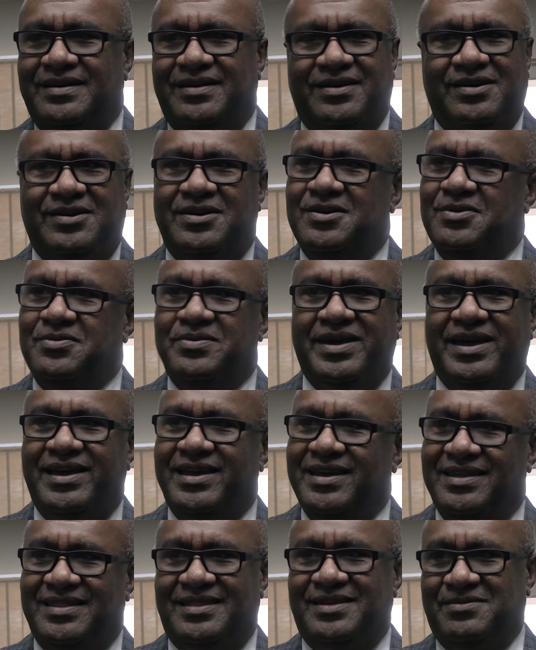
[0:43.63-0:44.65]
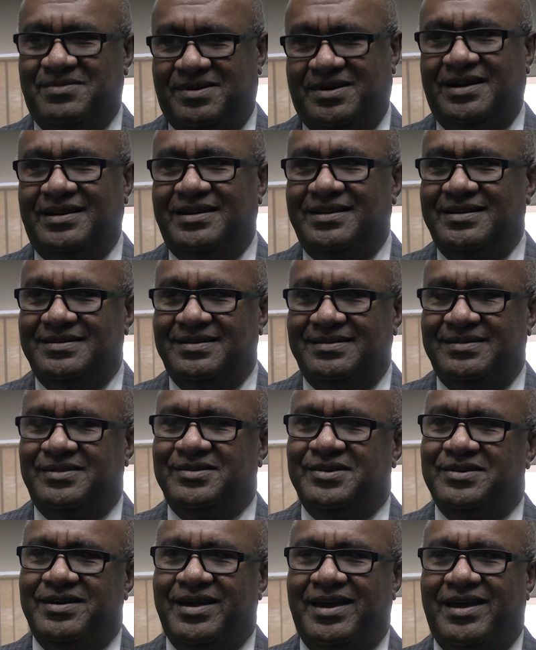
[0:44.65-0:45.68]
Nowhere in the world do
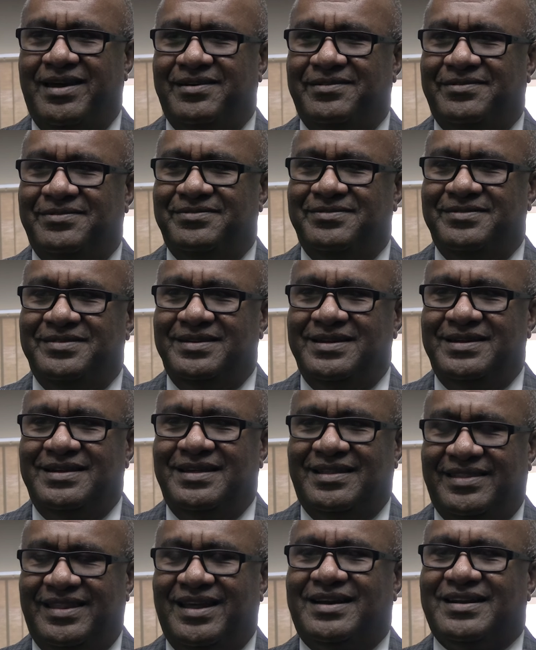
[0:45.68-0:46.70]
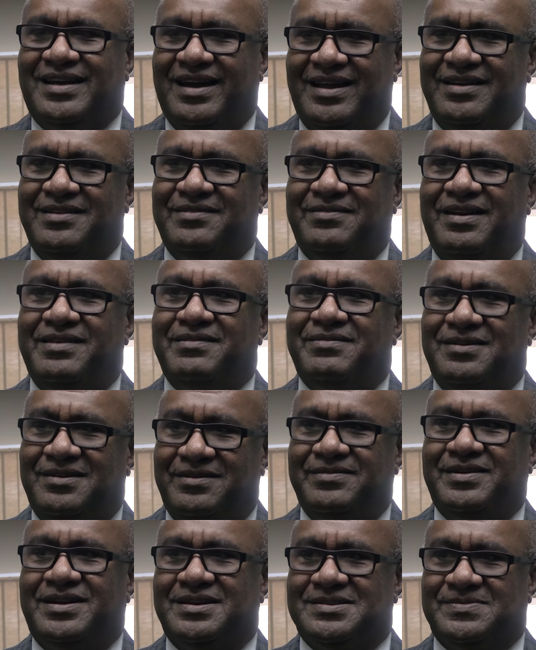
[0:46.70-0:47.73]
you have that kind of level
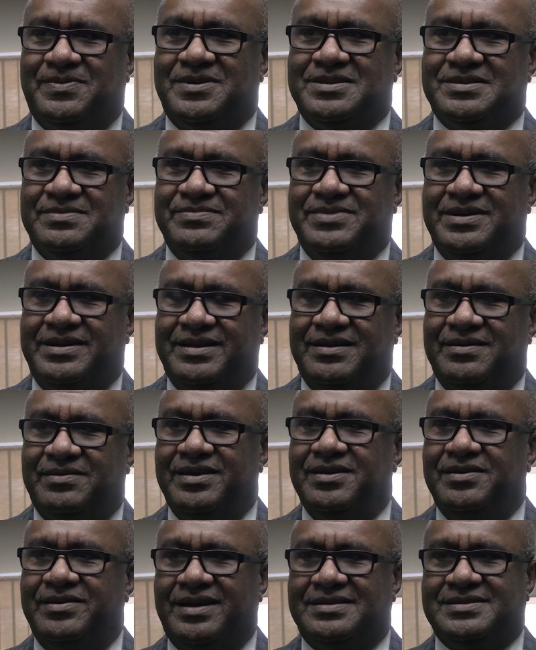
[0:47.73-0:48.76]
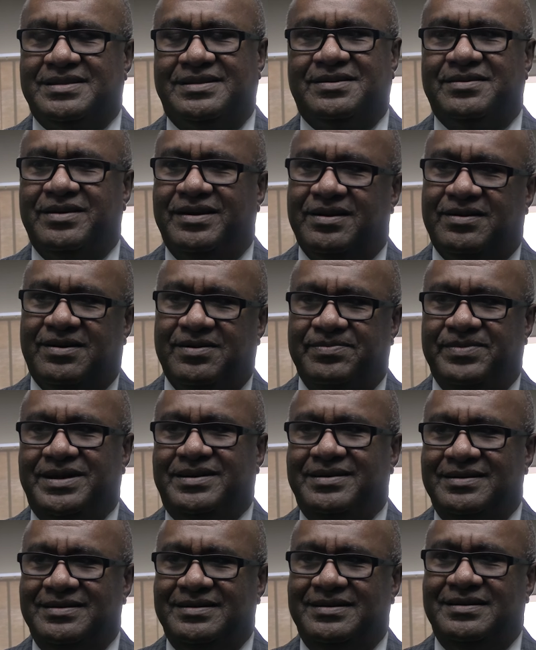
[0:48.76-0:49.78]
of irresponsibility where you actually go and commit
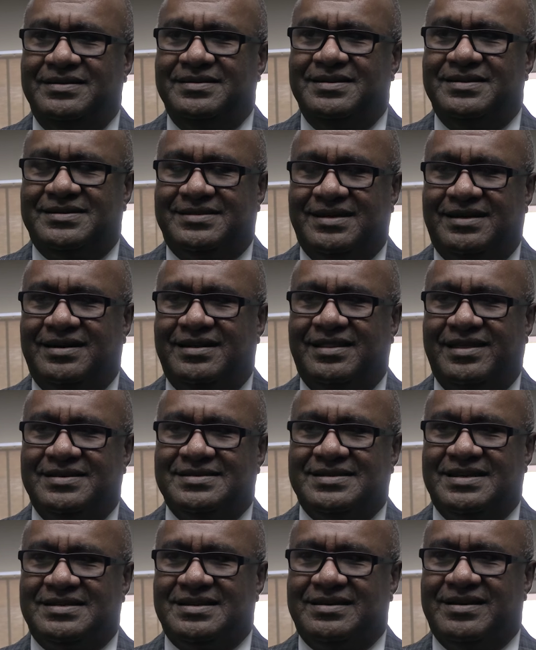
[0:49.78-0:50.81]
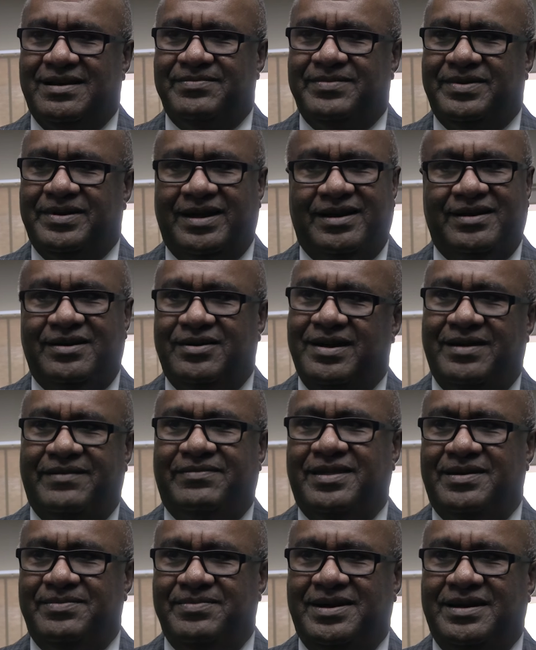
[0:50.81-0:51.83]
certain things as a government and don't
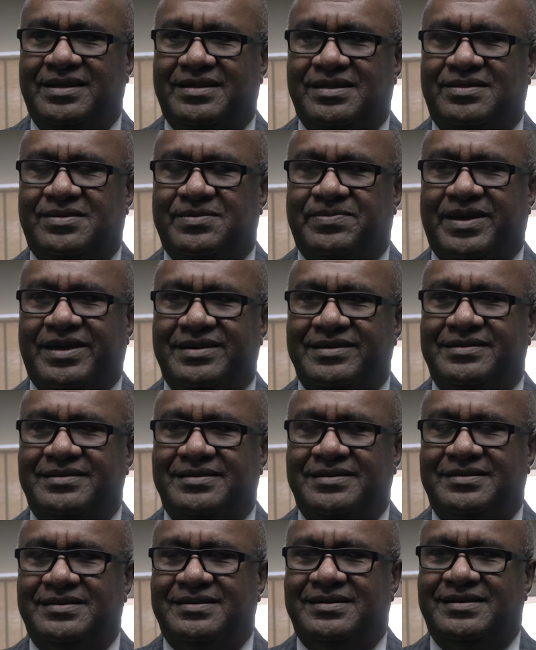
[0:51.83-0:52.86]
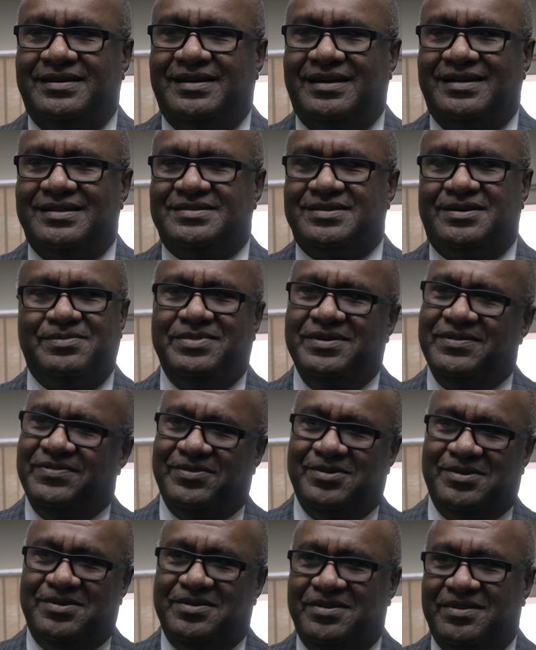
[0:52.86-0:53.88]
have the ability to pay. And so
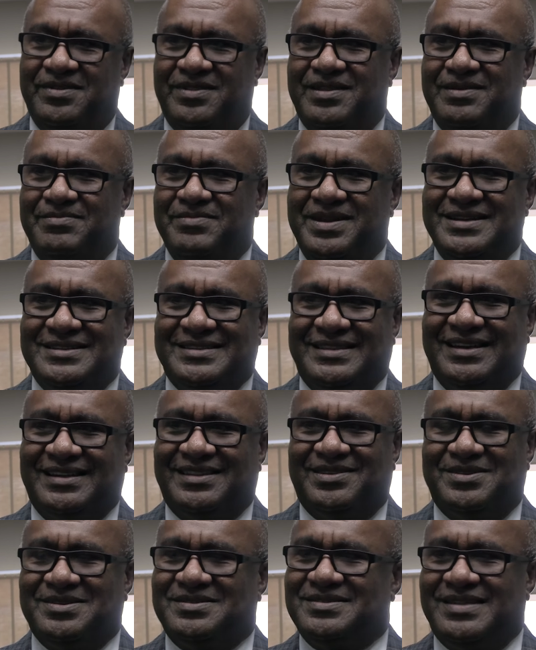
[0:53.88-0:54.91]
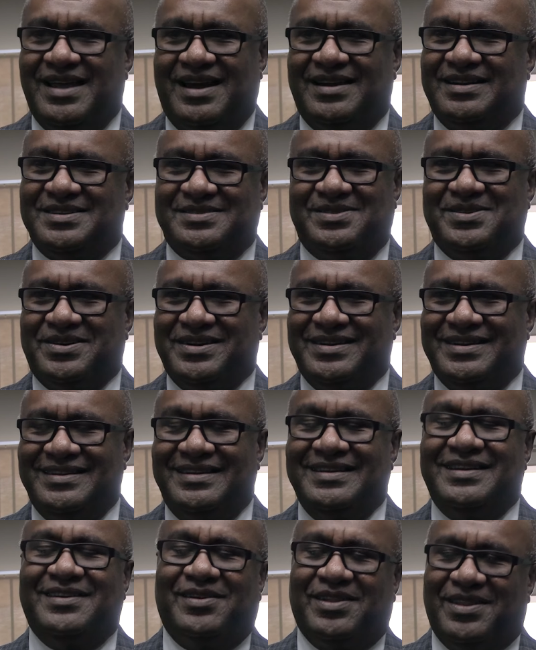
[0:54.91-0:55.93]
before the minister starts talking,
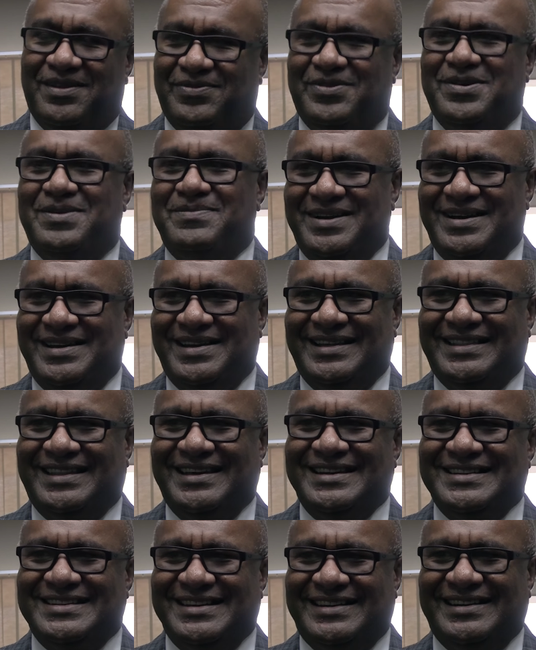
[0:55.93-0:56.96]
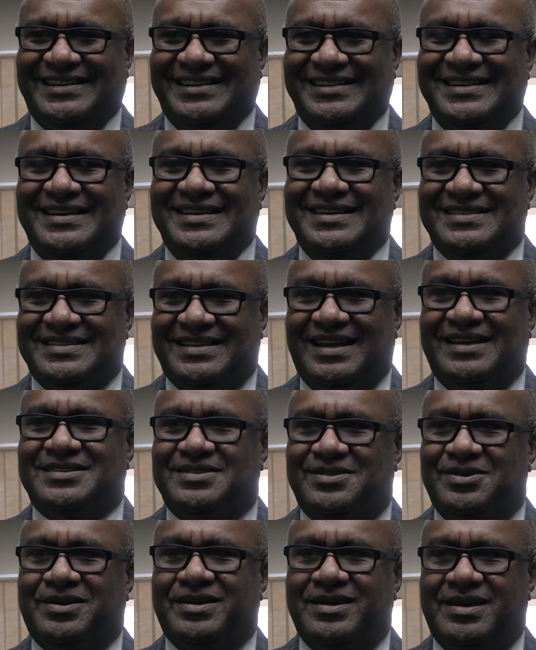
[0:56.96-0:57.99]
or the former Attorney General starts
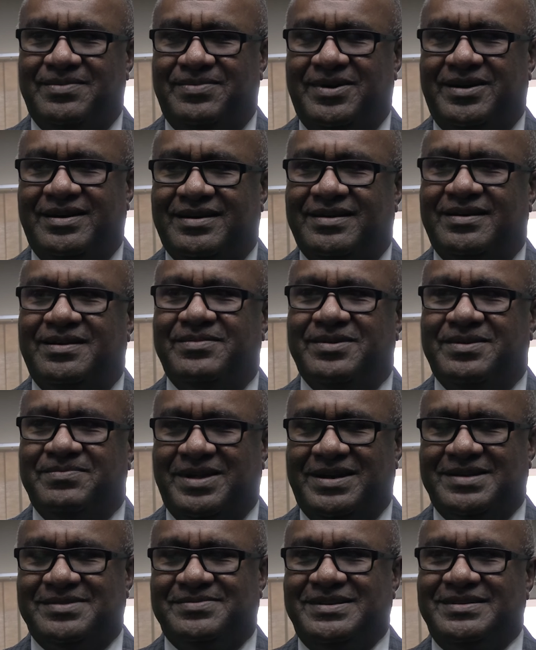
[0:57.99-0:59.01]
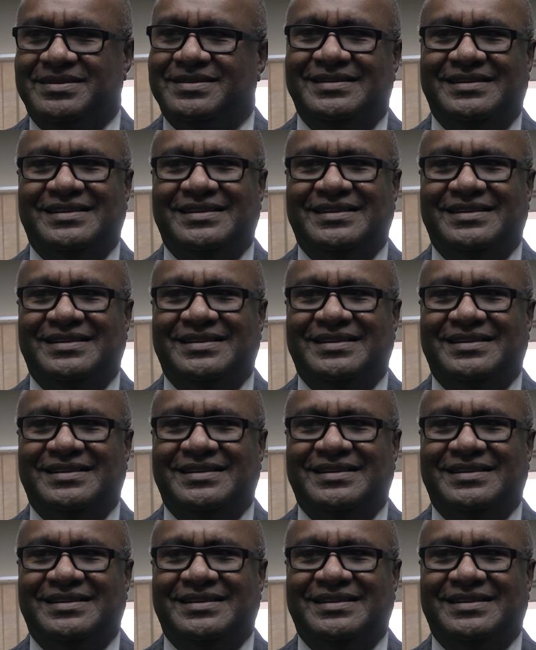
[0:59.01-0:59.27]
talking about economic management,